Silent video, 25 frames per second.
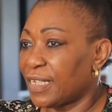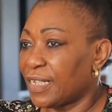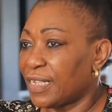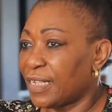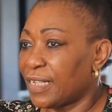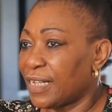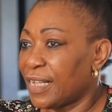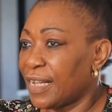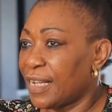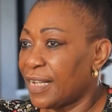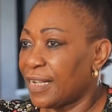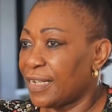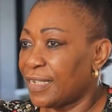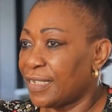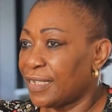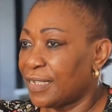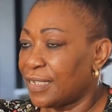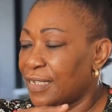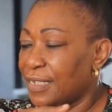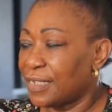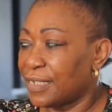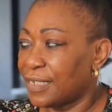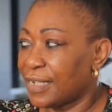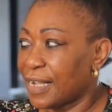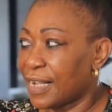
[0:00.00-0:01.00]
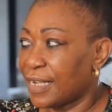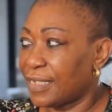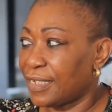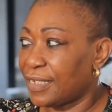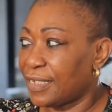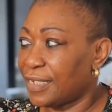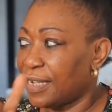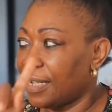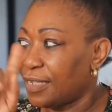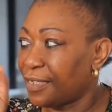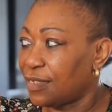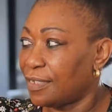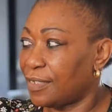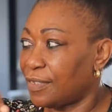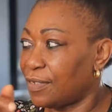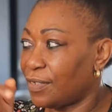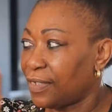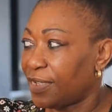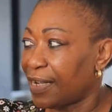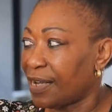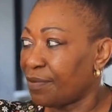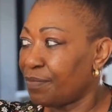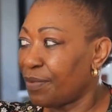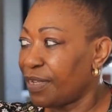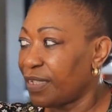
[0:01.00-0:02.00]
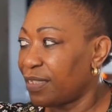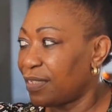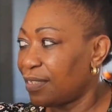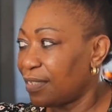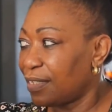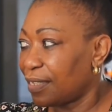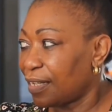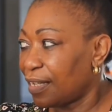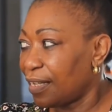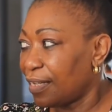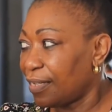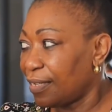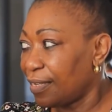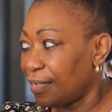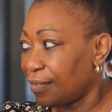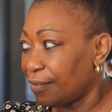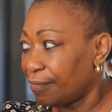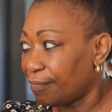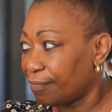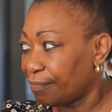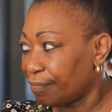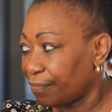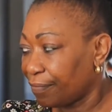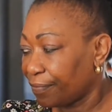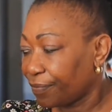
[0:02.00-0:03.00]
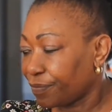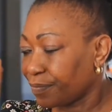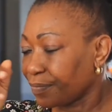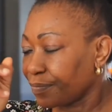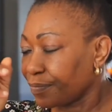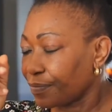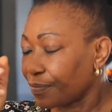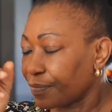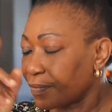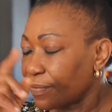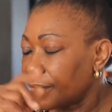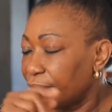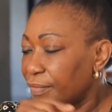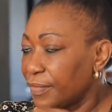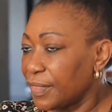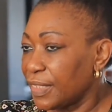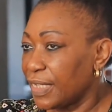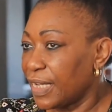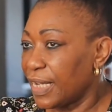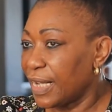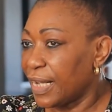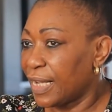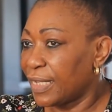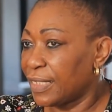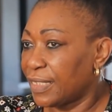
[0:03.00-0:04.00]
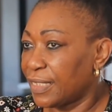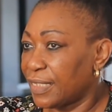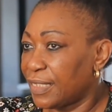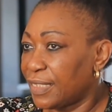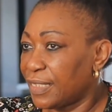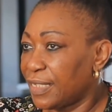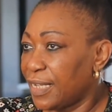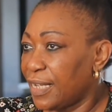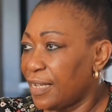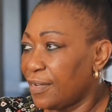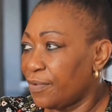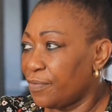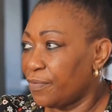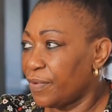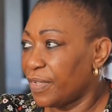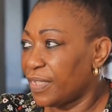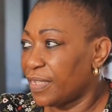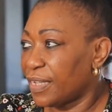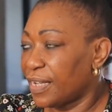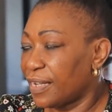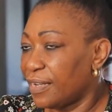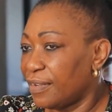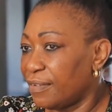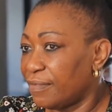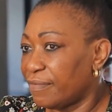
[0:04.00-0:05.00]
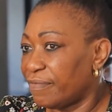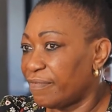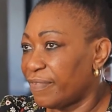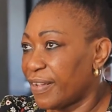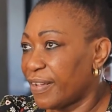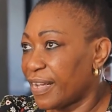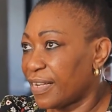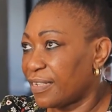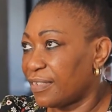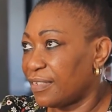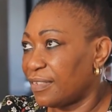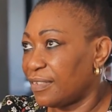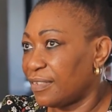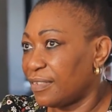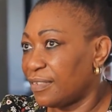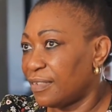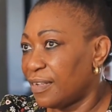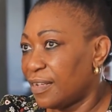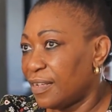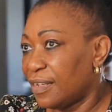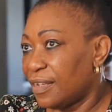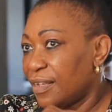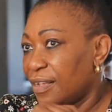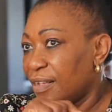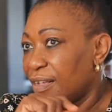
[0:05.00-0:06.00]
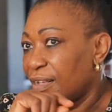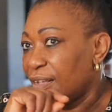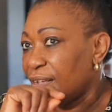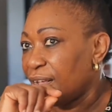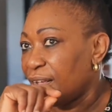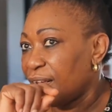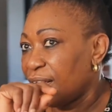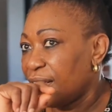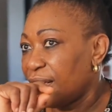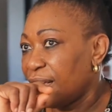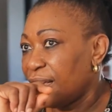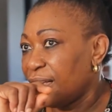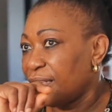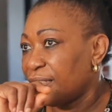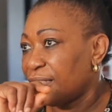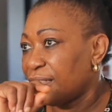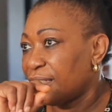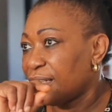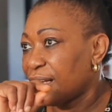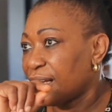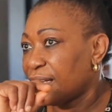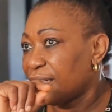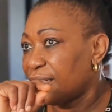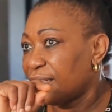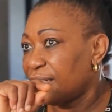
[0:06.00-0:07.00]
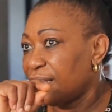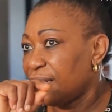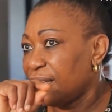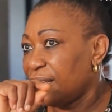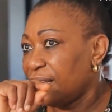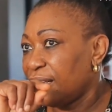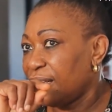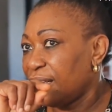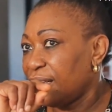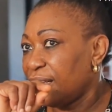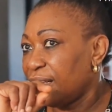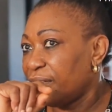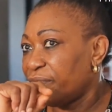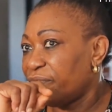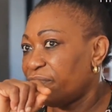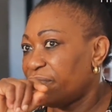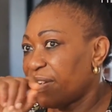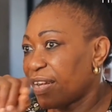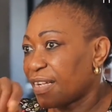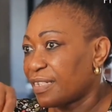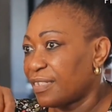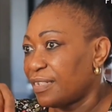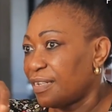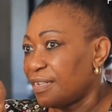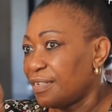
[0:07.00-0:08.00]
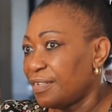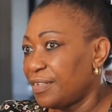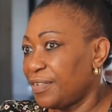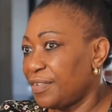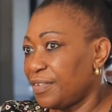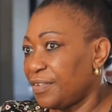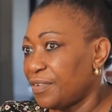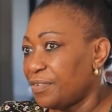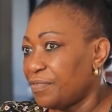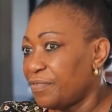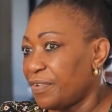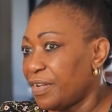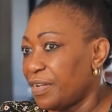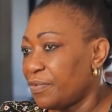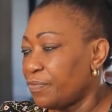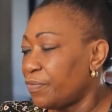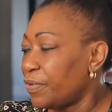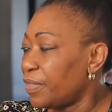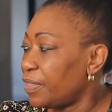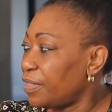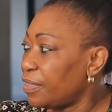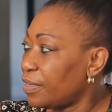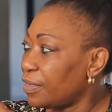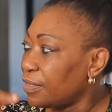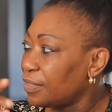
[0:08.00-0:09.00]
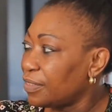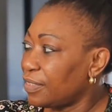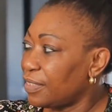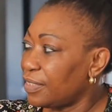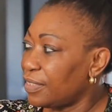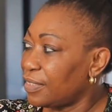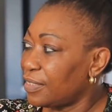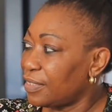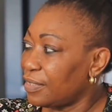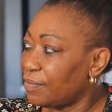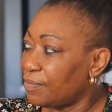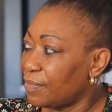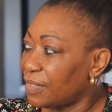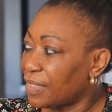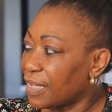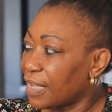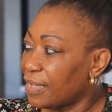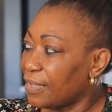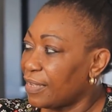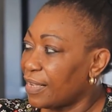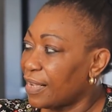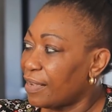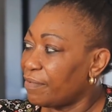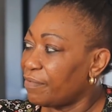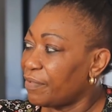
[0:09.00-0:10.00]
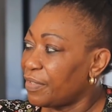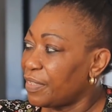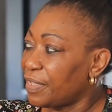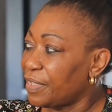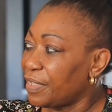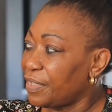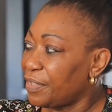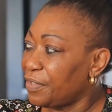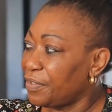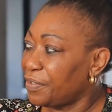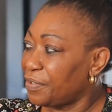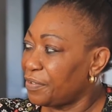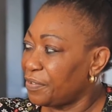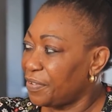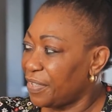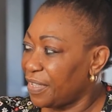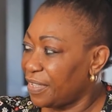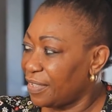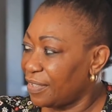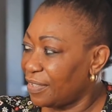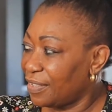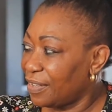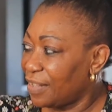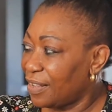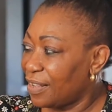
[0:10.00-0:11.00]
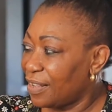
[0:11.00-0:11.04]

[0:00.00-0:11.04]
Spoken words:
then that tends to damage the kidney. And the thing with an infection is that the infected urine with the organisms that you have in the urine,